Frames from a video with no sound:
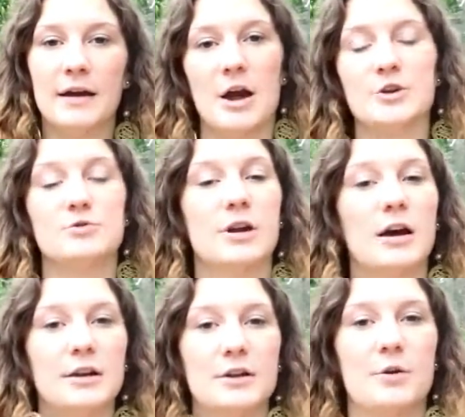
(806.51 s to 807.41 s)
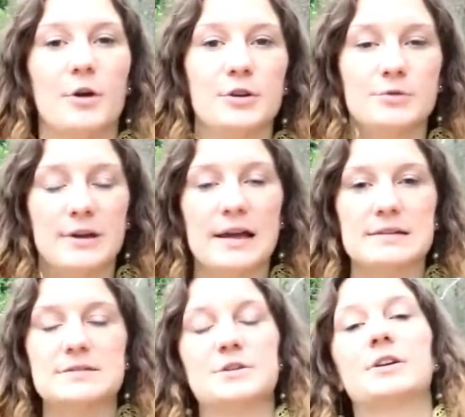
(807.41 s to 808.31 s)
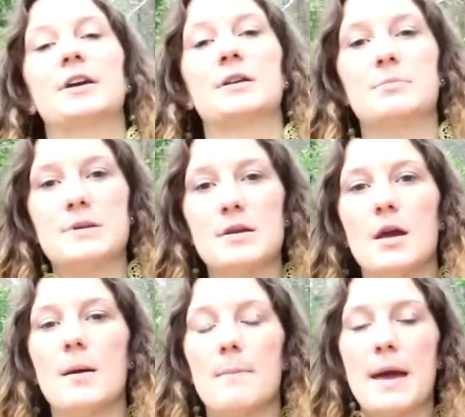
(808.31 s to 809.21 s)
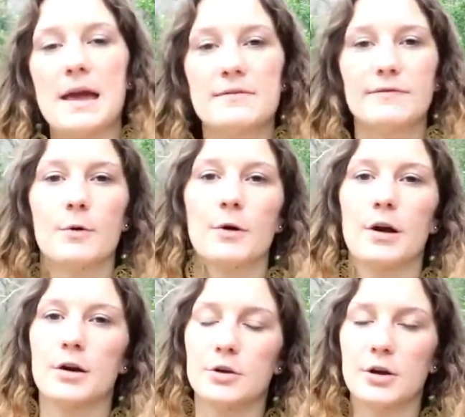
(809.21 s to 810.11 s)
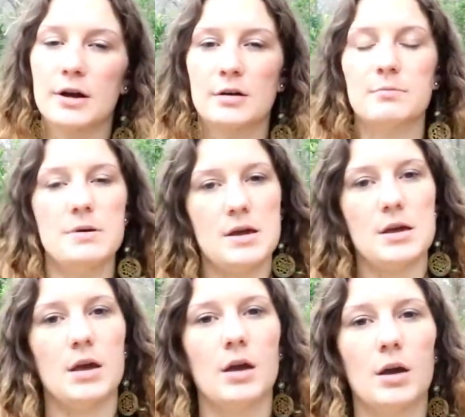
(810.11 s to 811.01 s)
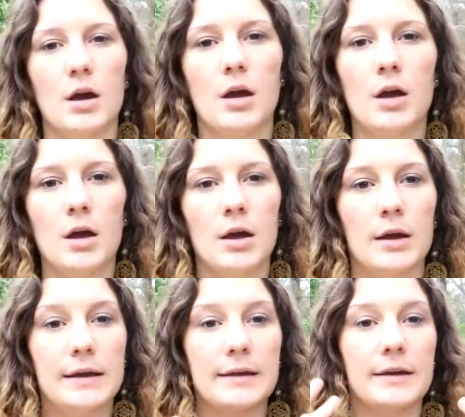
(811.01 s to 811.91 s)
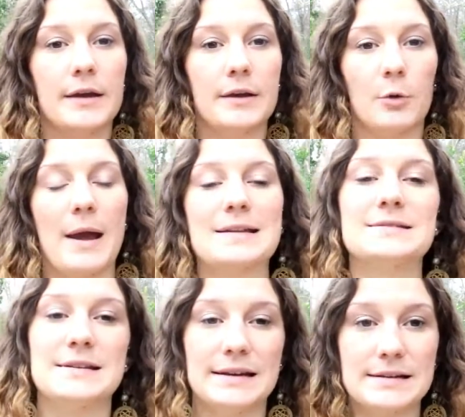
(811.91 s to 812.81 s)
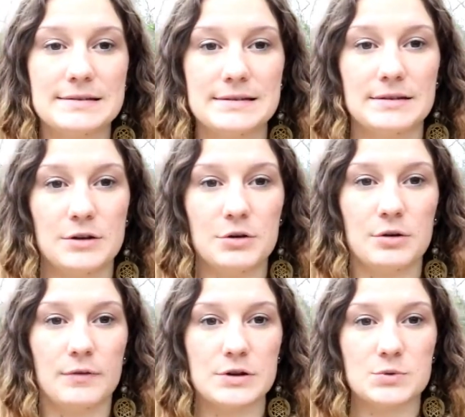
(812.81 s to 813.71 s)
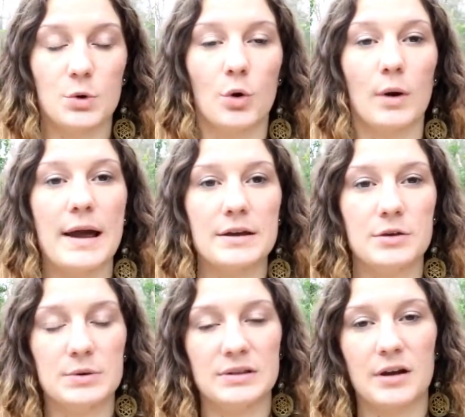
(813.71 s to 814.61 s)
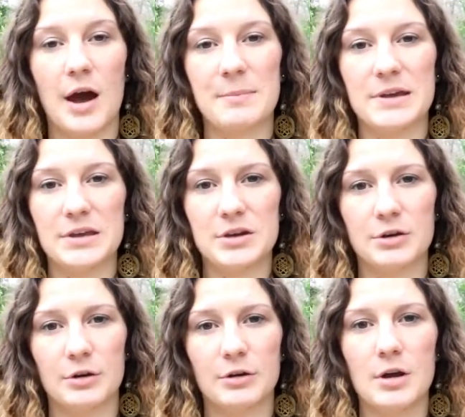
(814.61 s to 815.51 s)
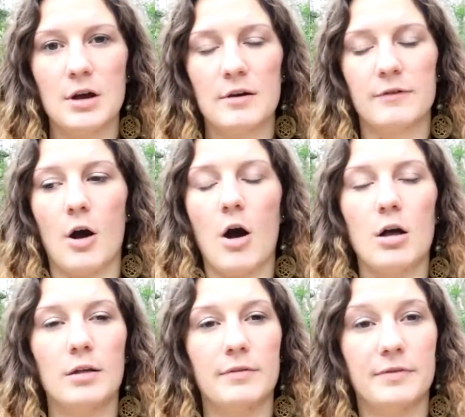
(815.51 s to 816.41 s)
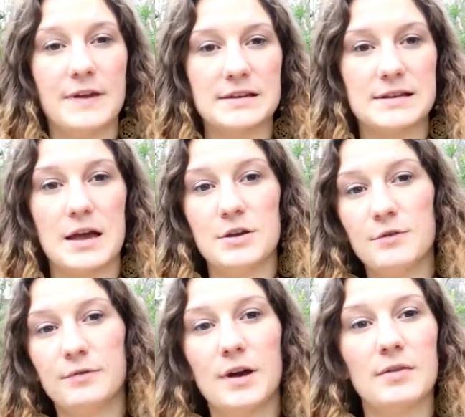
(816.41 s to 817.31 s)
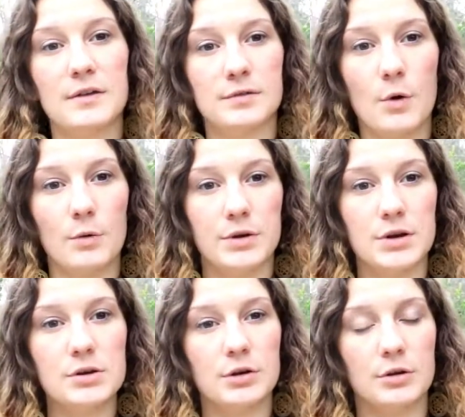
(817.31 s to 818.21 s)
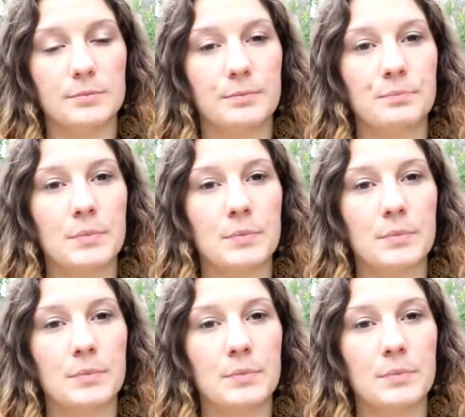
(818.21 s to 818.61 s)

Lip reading: Are you naughty or are you nice? You're gonna be paid for it. You're gonna be granted it. The universe will grant you in the coming year for all of the things that you've done this whole year.